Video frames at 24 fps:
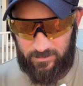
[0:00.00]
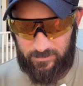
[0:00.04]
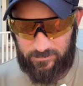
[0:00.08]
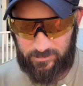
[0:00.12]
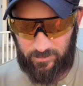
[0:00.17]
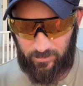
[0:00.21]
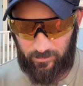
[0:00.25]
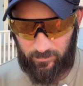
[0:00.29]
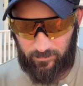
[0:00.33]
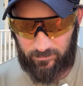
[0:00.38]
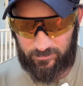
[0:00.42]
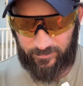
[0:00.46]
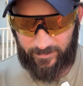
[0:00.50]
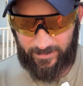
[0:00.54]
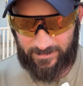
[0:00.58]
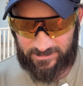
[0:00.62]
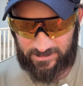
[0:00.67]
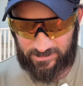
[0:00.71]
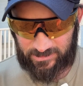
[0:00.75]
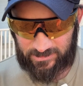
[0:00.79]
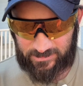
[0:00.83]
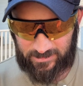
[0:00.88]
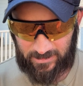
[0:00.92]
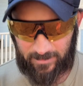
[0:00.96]
So
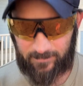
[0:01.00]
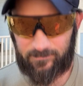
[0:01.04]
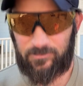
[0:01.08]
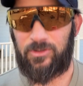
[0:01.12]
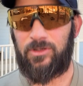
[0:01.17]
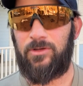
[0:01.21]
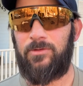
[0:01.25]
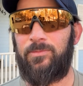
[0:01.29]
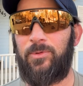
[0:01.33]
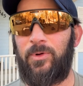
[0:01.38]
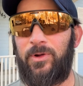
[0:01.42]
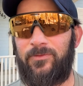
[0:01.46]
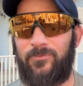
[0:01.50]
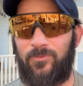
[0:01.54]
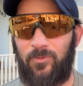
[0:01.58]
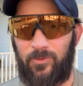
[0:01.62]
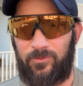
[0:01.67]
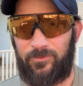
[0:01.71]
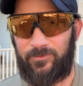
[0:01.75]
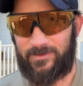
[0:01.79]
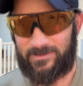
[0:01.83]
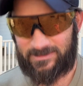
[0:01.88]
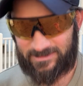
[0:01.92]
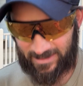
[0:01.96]
transition time,
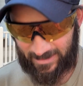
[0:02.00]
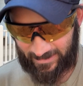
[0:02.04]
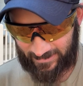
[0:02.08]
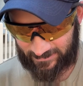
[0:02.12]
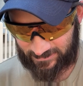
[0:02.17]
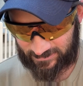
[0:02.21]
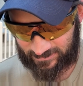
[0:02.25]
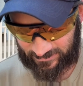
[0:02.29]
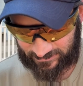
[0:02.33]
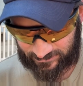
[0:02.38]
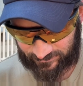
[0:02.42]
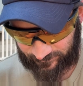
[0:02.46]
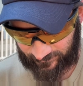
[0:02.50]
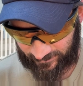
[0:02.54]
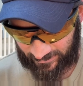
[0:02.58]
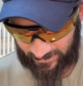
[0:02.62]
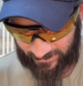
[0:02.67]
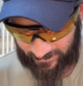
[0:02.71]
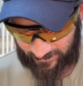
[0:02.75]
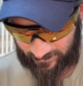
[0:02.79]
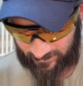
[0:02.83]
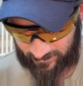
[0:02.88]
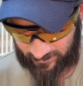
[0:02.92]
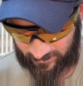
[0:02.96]
2.43 seconds. That's great.